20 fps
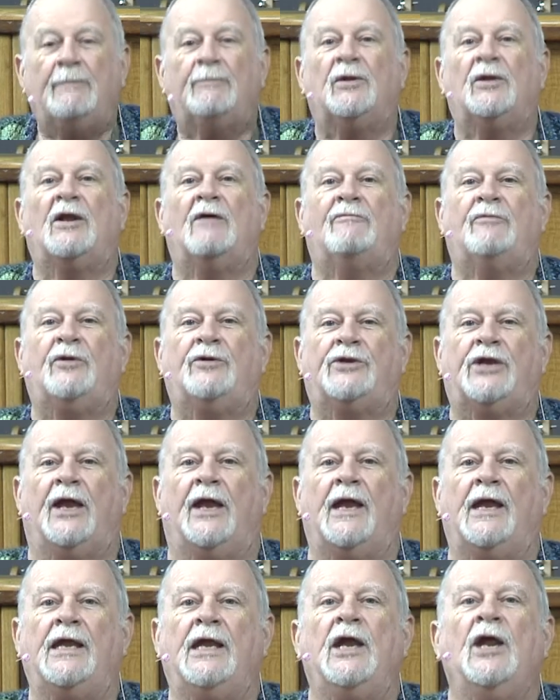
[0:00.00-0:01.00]
the
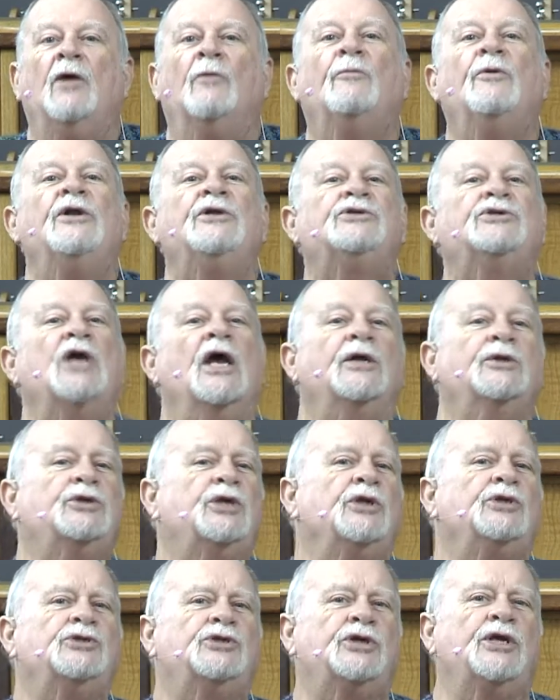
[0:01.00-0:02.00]
religious people of the
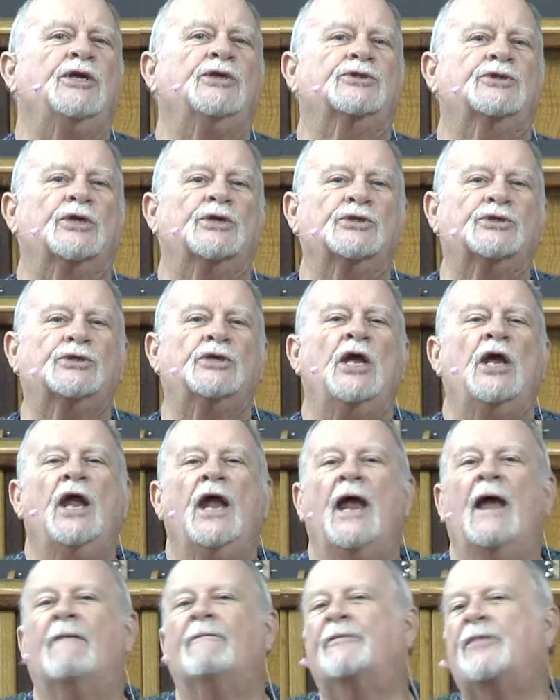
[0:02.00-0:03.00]
day
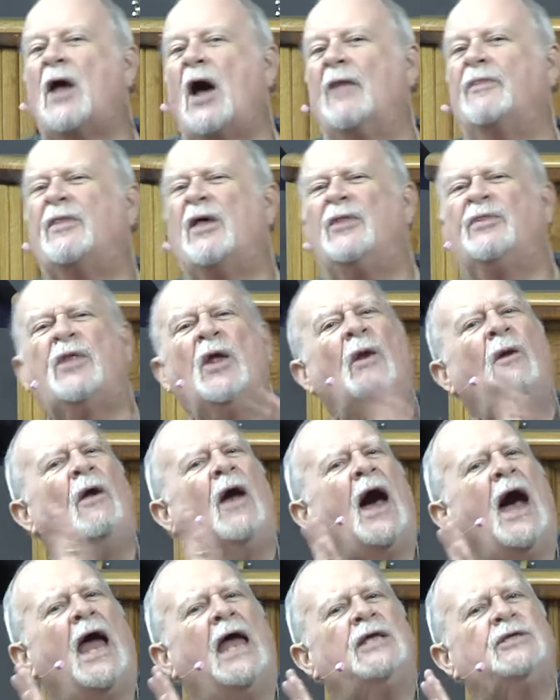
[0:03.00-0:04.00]
rejected Jesus
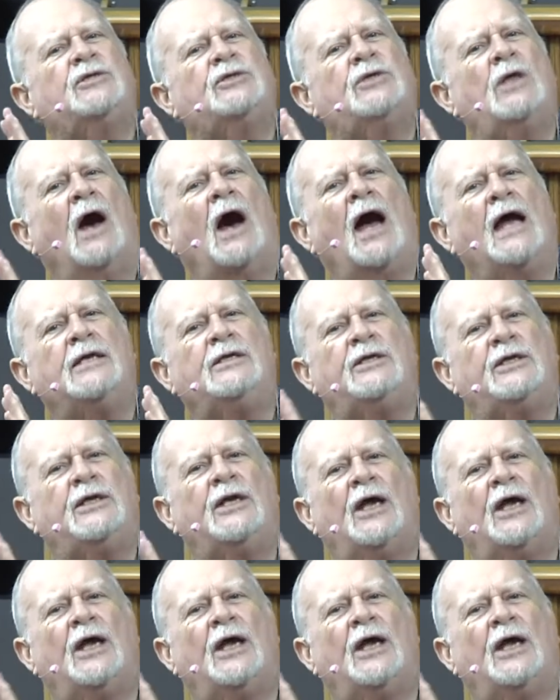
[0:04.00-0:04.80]
and thought that their